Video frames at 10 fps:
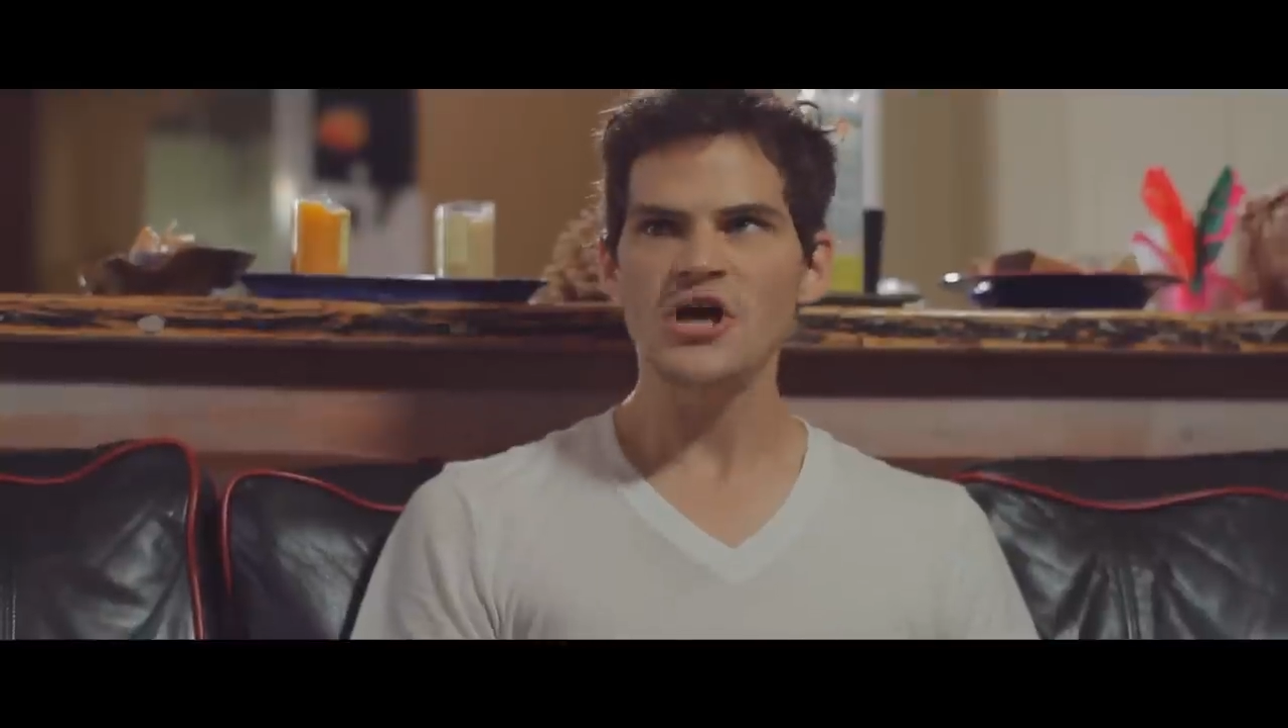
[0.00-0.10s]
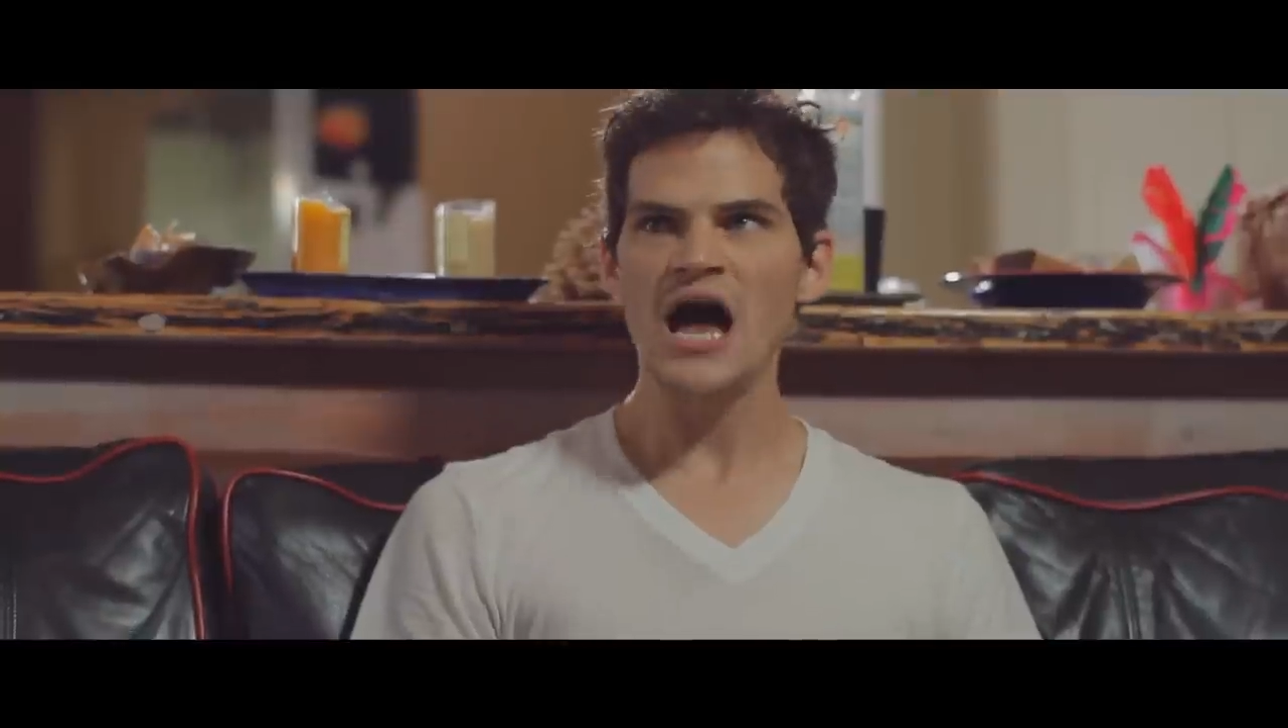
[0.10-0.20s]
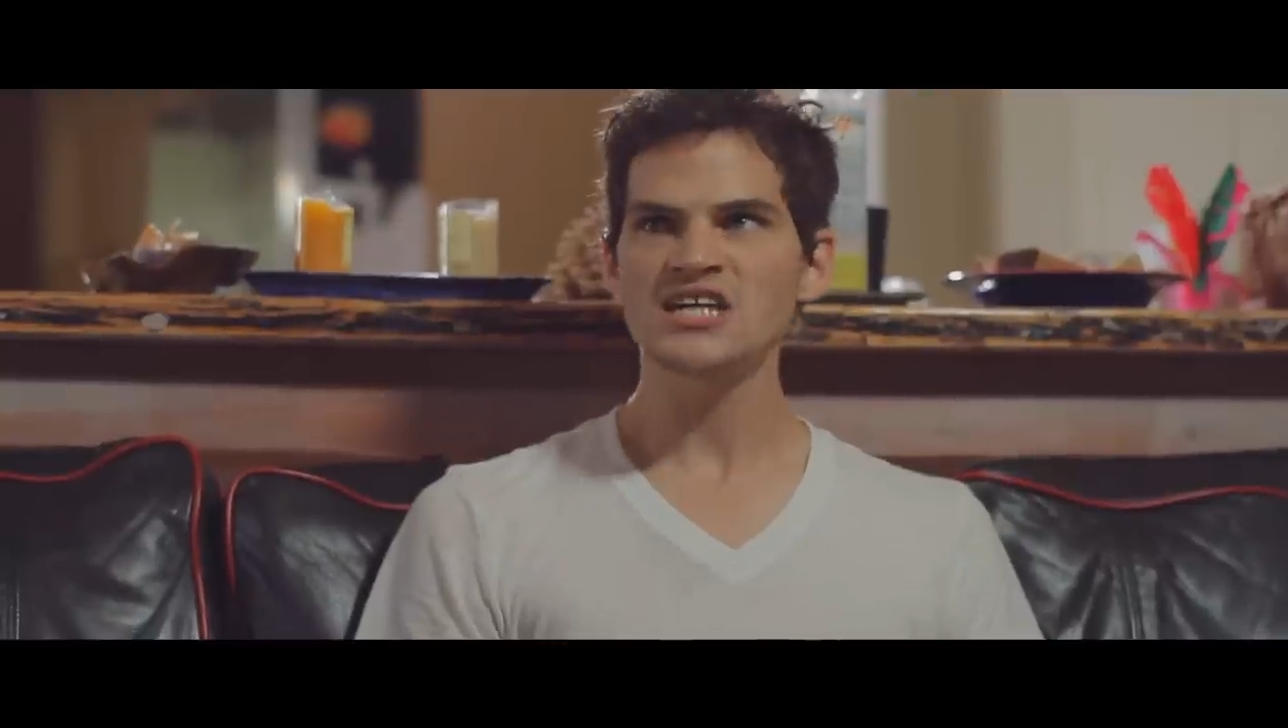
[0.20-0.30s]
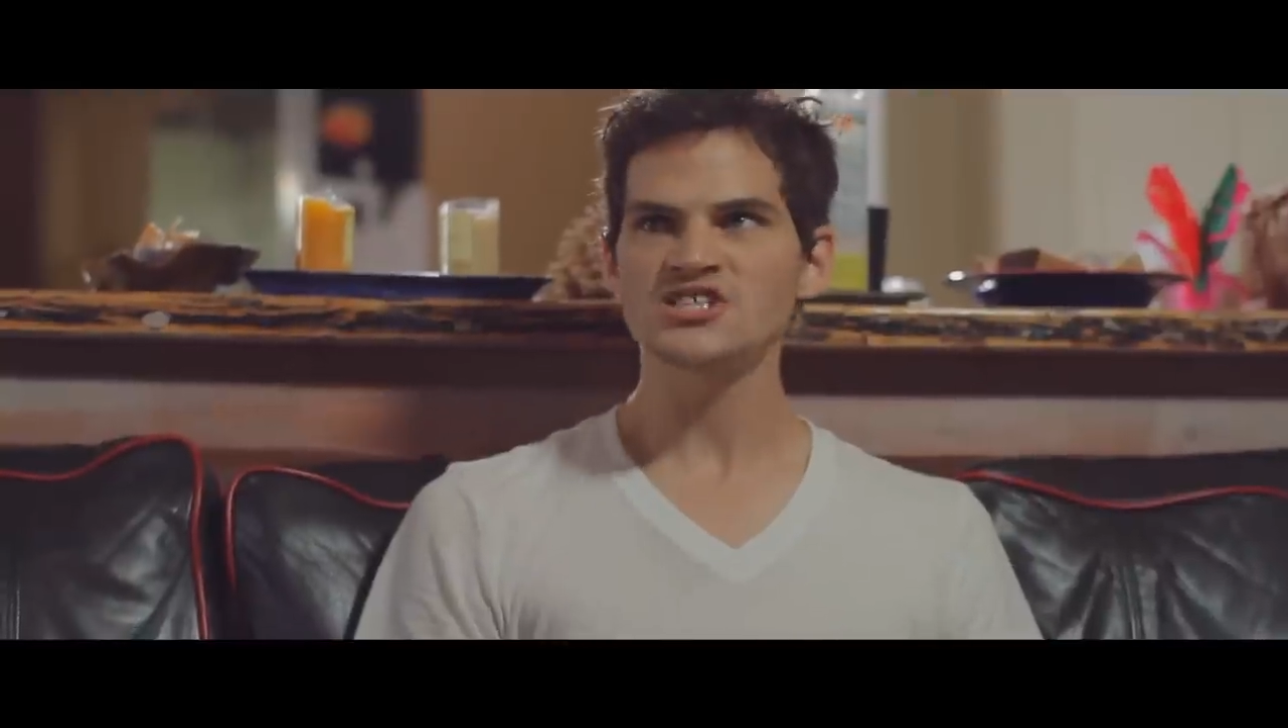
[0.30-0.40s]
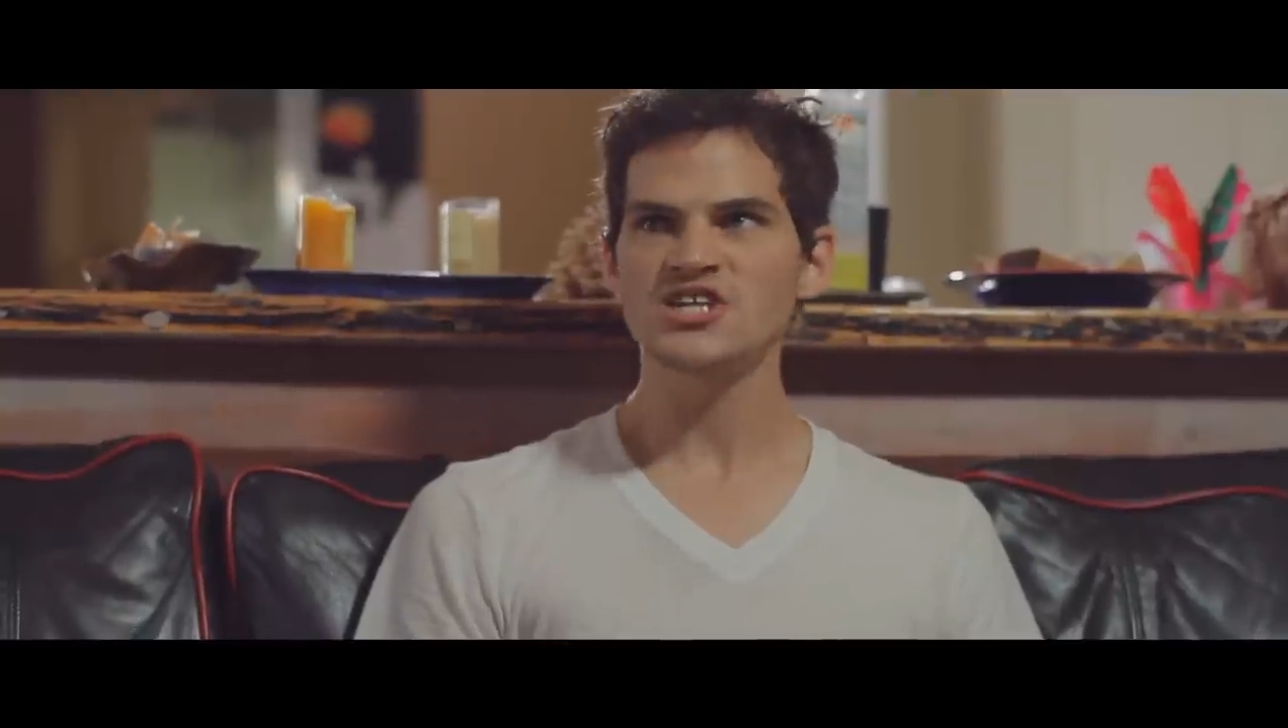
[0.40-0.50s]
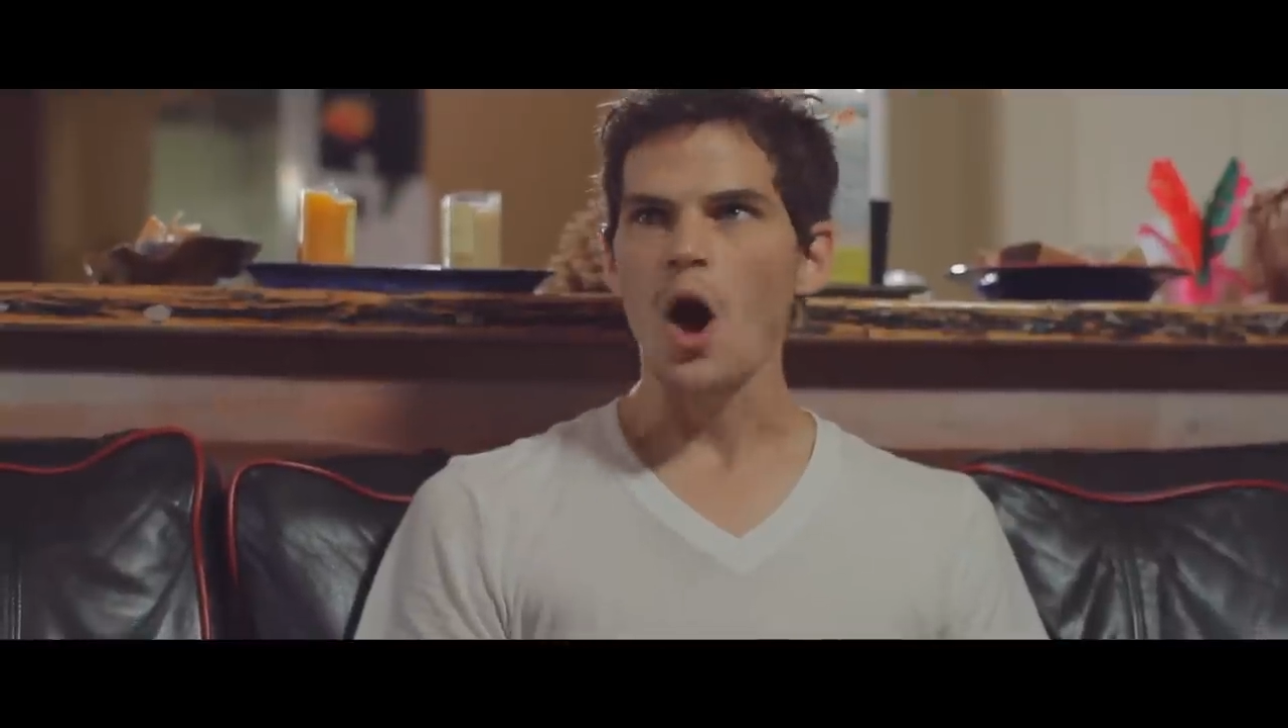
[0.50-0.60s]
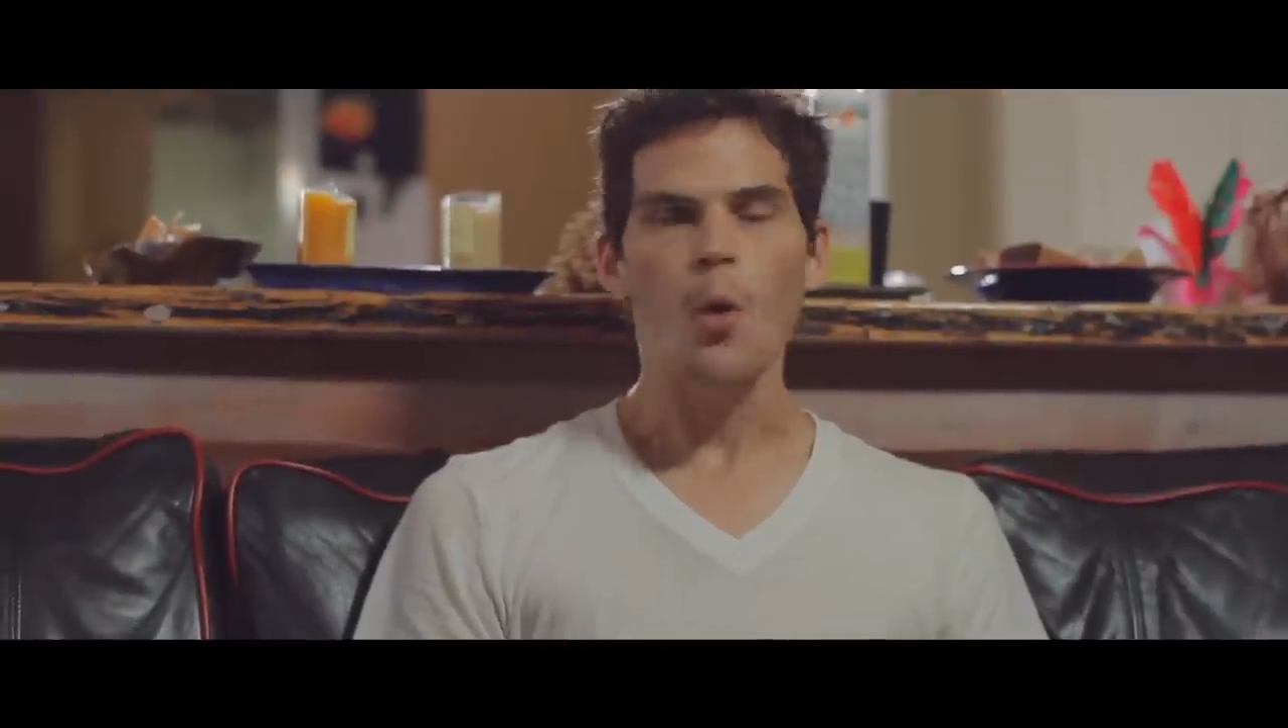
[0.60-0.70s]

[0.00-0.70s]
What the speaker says: Josh?